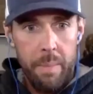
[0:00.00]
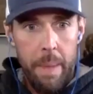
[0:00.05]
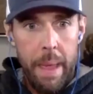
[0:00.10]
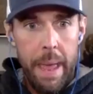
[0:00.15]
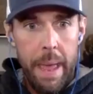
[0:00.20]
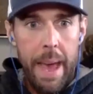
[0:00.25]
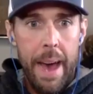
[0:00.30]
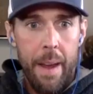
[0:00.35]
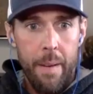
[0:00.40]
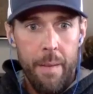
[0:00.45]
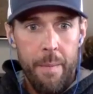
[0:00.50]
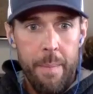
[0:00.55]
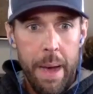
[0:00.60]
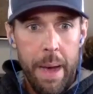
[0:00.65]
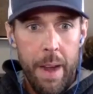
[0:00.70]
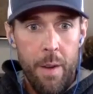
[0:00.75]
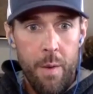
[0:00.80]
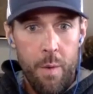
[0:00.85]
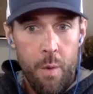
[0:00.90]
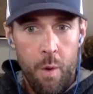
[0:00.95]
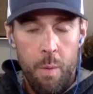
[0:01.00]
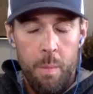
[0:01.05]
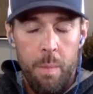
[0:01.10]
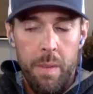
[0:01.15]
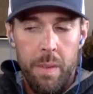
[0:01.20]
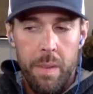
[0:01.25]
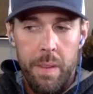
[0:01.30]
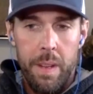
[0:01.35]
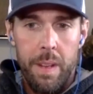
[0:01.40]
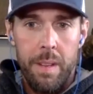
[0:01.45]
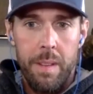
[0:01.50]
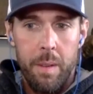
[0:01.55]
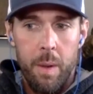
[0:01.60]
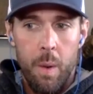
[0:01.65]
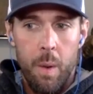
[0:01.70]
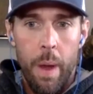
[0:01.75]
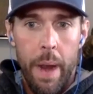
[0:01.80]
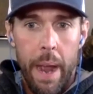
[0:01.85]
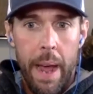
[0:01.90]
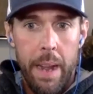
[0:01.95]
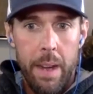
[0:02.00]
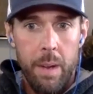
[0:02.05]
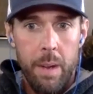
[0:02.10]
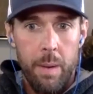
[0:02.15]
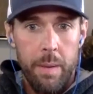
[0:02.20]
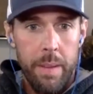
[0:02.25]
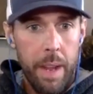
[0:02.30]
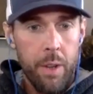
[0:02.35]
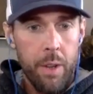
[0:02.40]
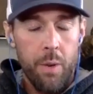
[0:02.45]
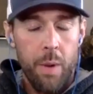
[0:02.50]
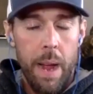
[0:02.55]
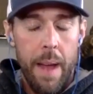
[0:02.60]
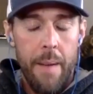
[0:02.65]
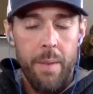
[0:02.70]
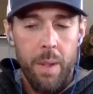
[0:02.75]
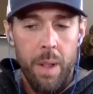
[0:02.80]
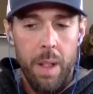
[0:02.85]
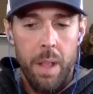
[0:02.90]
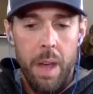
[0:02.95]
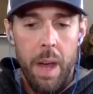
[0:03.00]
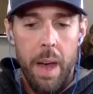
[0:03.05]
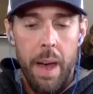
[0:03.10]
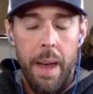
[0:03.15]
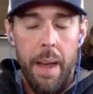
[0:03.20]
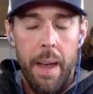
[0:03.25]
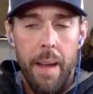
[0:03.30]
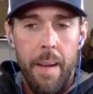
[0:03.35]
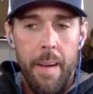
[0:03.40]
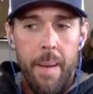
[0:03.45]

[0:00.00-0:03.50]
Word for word: me out of my normalcy. And so what I do is I travel a lot.